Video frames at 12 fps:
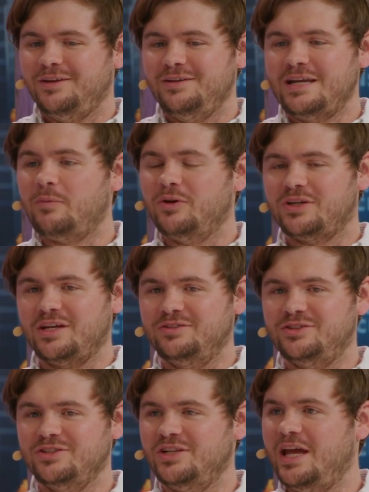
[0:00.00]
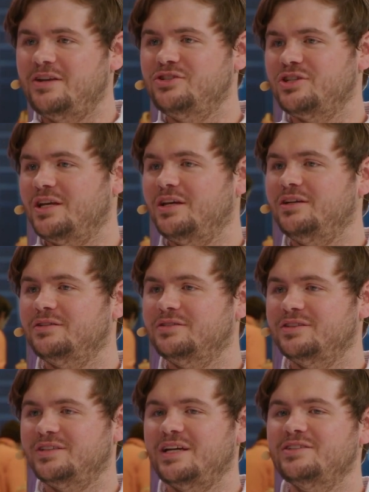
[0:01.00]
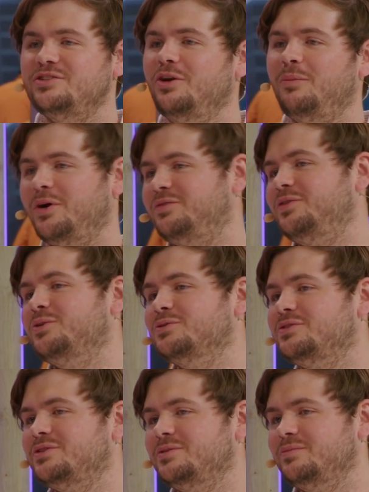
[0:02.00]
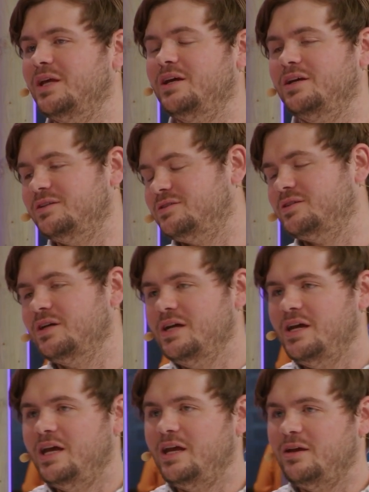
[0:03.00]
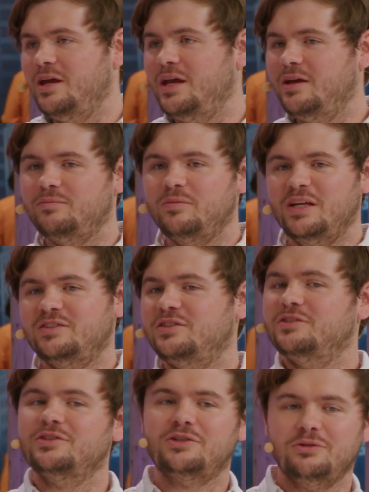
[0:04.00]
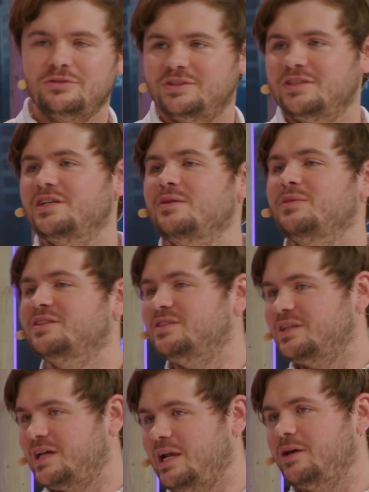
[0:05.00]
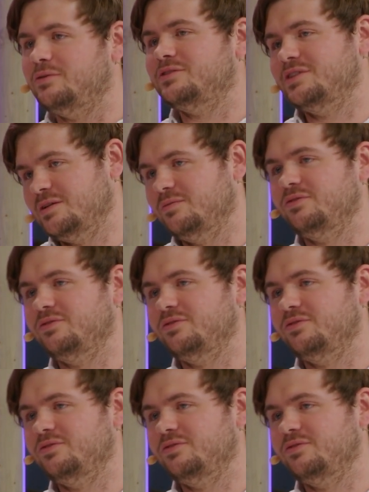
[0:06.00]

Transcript: network engineer to say it's not my fault, it's a security team, it's the cloud team,